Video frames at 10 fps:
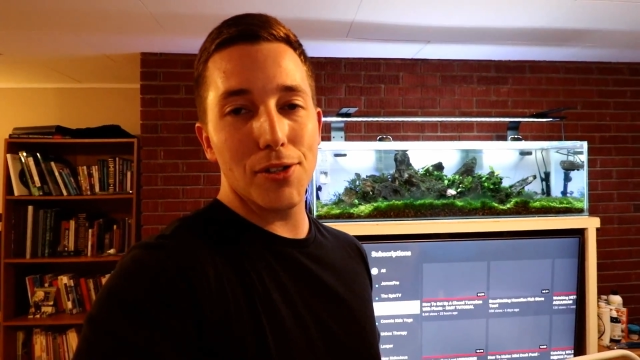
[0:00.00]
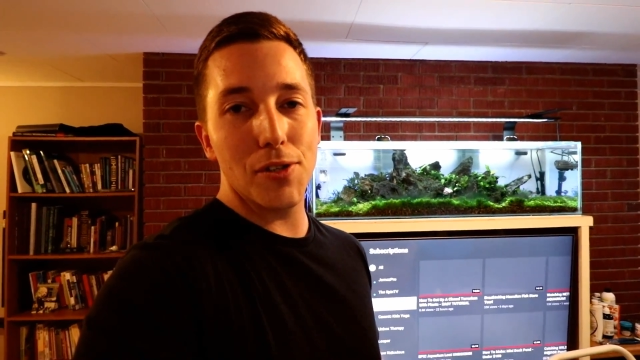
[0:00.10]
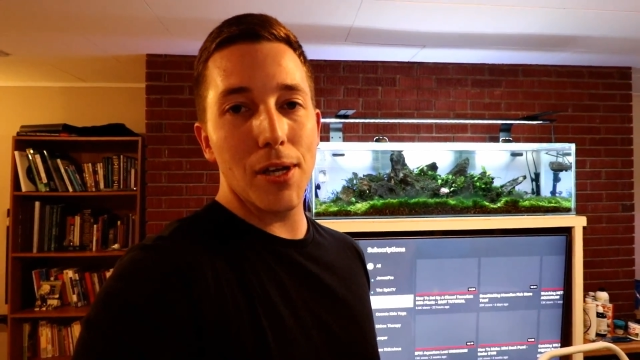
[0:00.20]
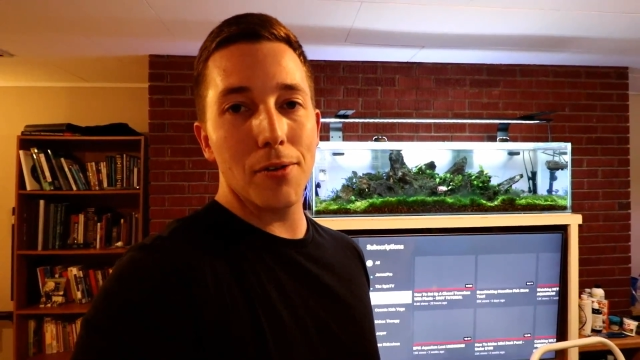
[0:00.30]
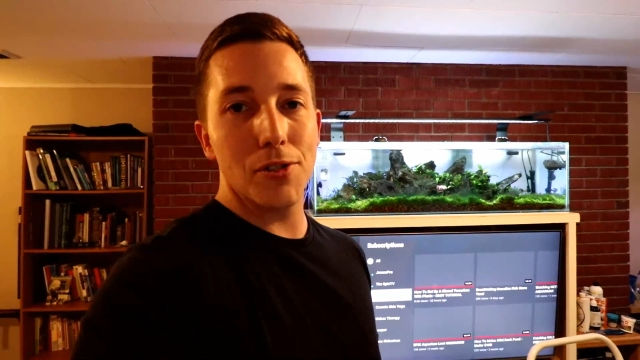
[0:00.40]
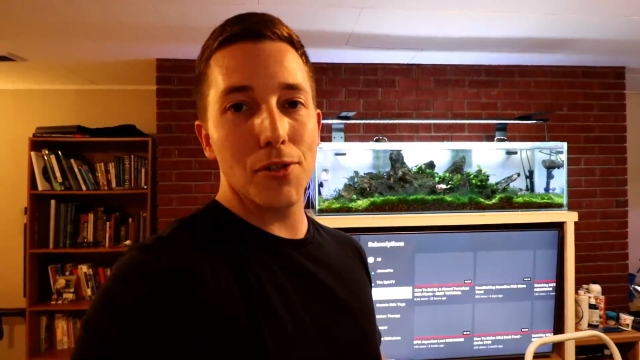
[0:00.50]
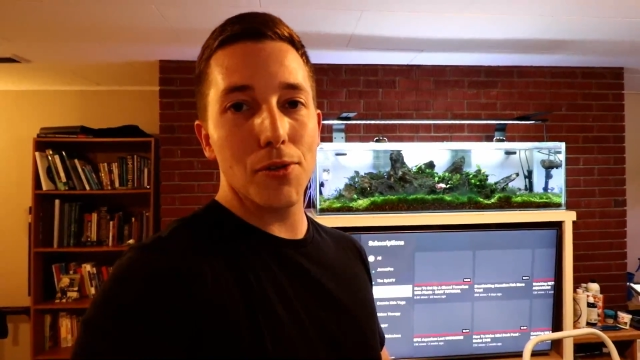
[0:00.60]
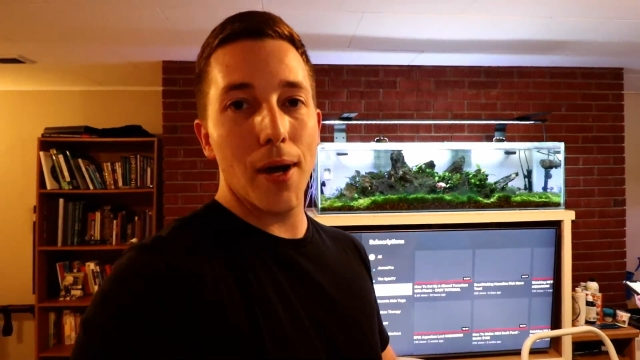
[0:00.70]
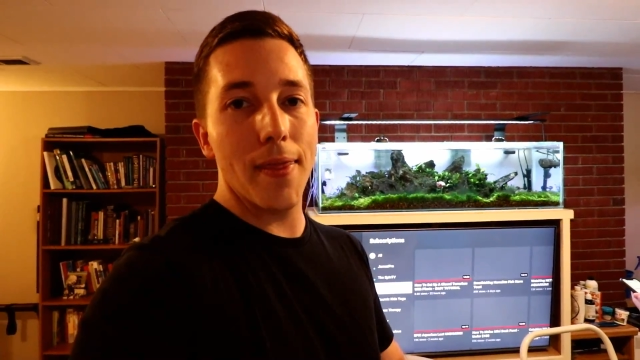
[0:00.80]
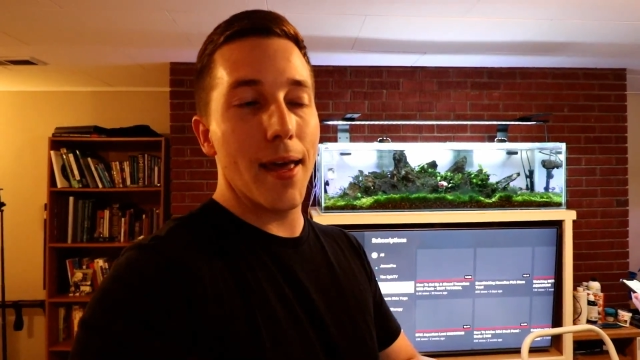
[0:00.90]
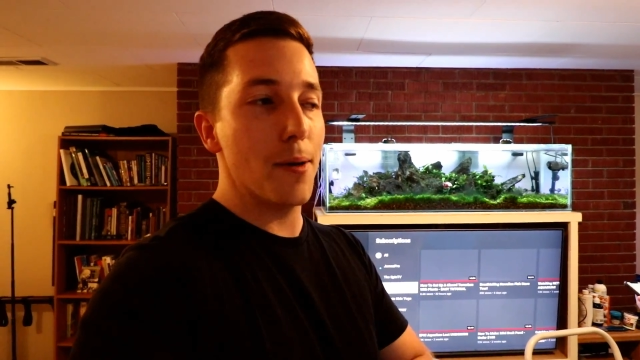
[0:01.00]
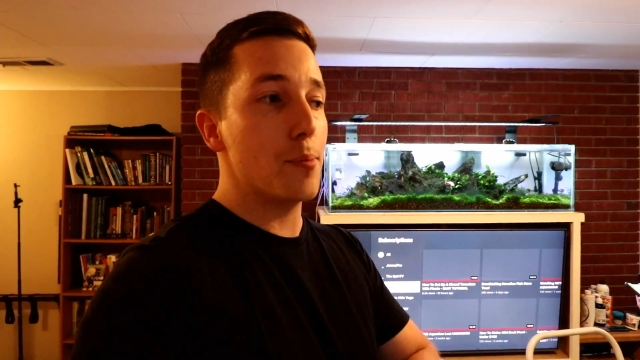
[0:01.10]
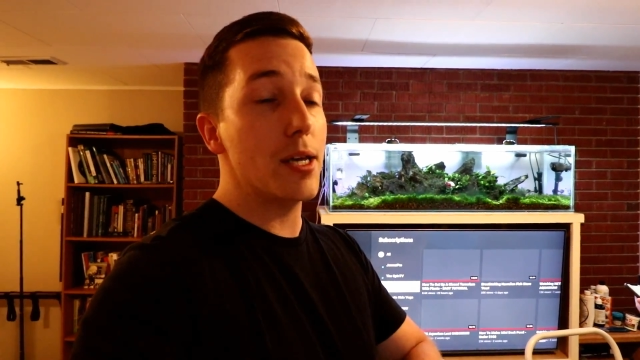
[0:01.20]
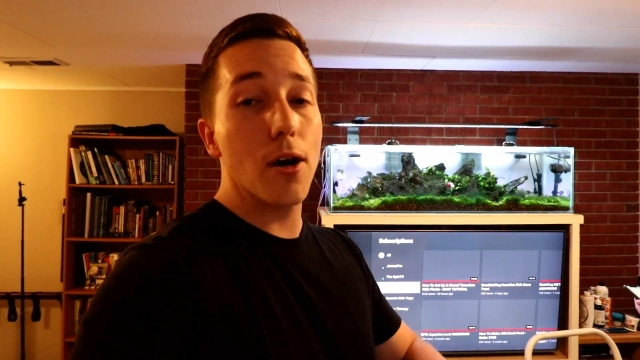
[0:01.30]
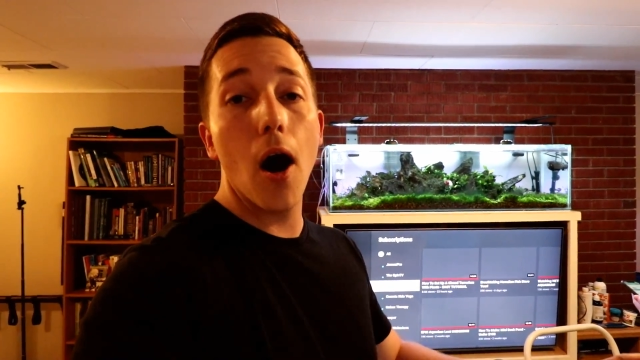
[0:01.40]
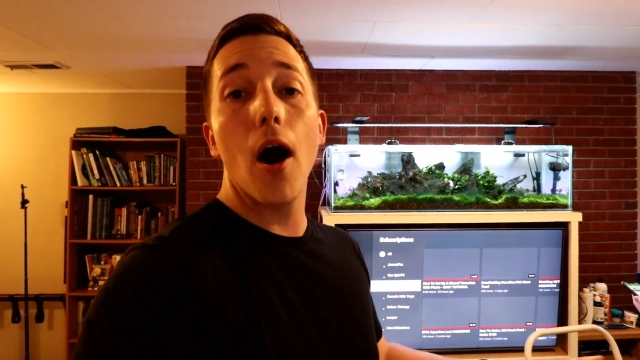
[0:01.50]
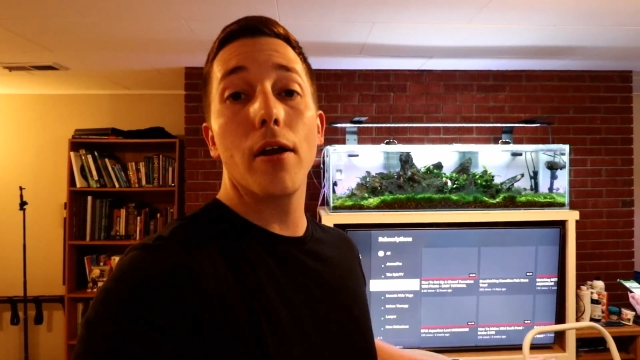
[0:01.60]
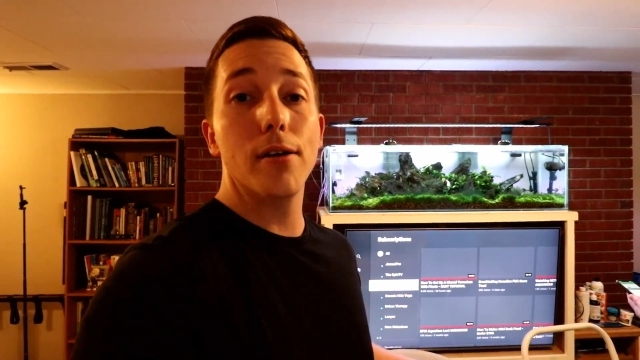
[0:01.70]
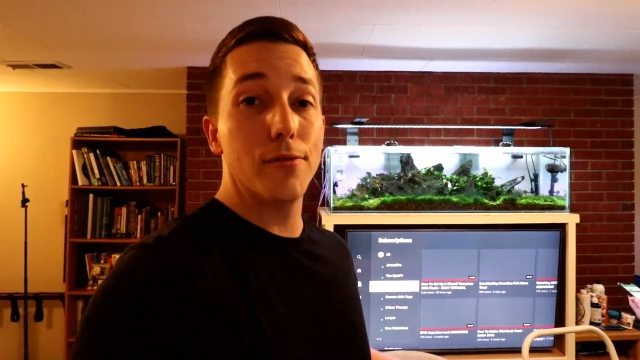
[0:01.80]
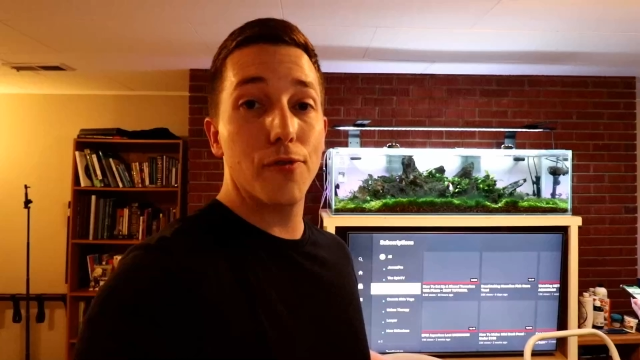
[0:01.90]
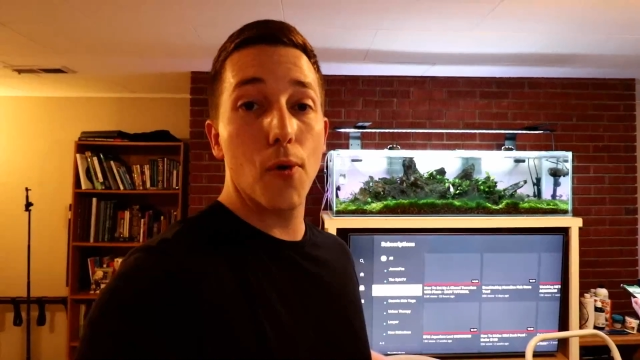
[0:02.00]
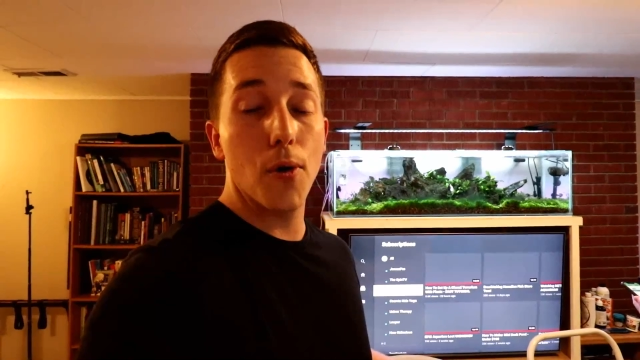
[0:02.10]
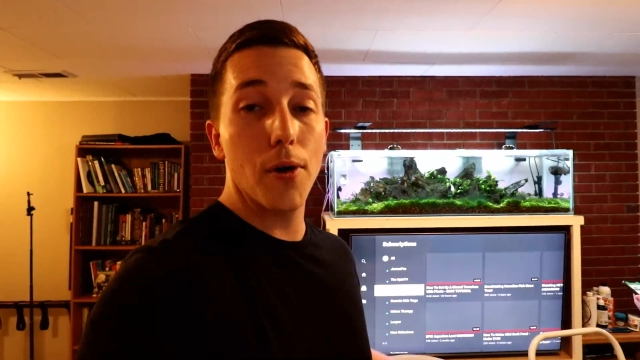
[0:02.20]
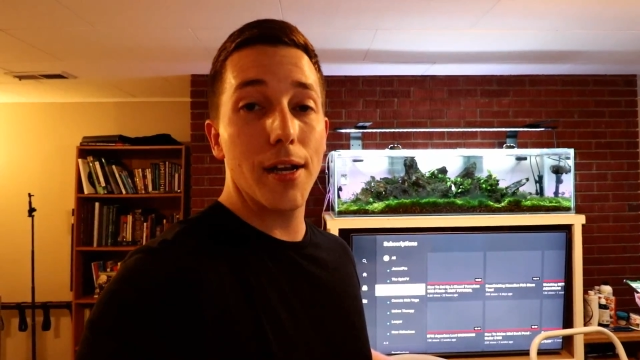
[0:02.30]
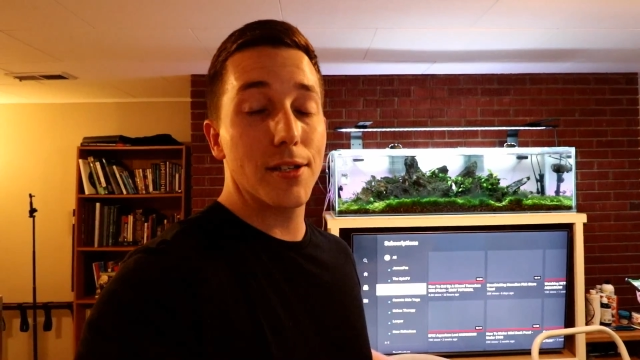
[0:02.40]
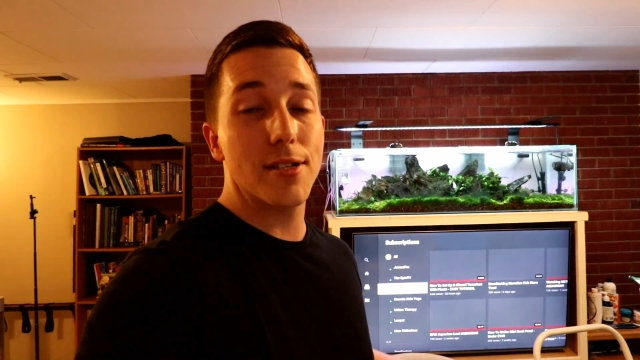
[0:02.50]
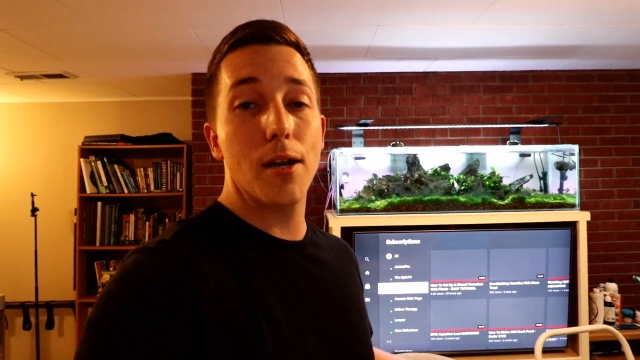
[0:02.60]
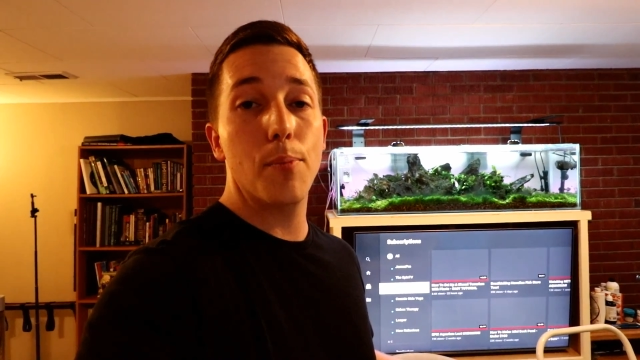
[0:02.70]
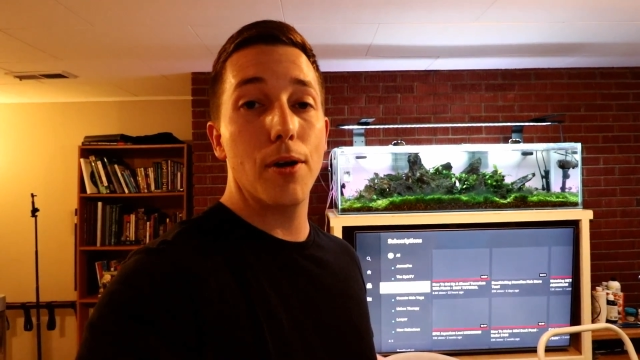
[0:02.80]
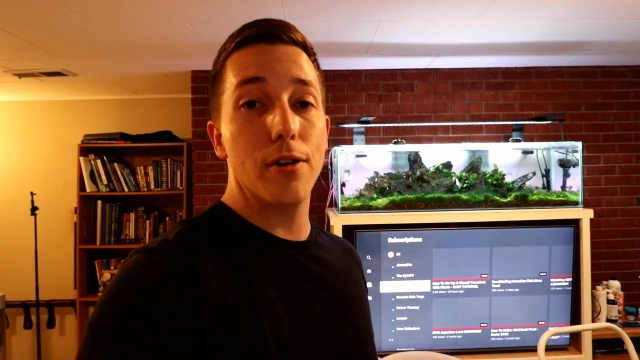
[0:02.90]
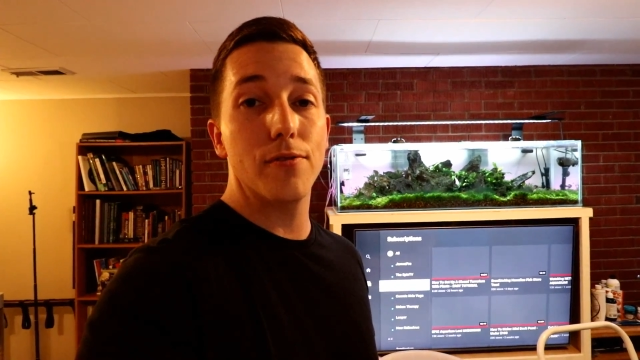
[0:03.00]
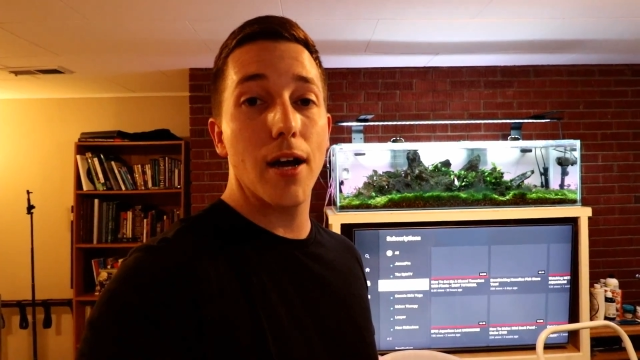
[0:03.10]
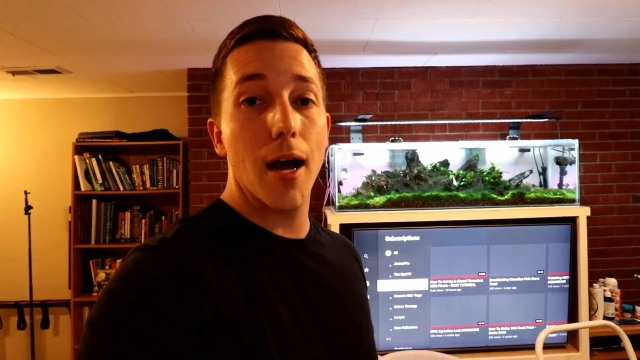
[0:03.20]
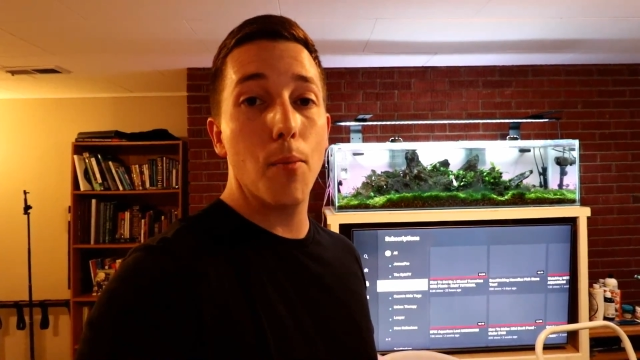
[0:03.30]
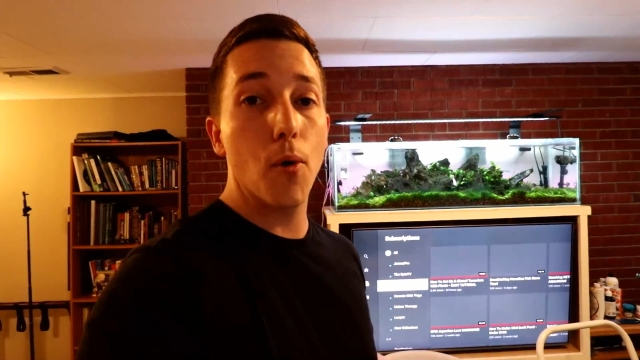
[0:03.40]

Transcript: CO2 and then be gone for an extended period of time.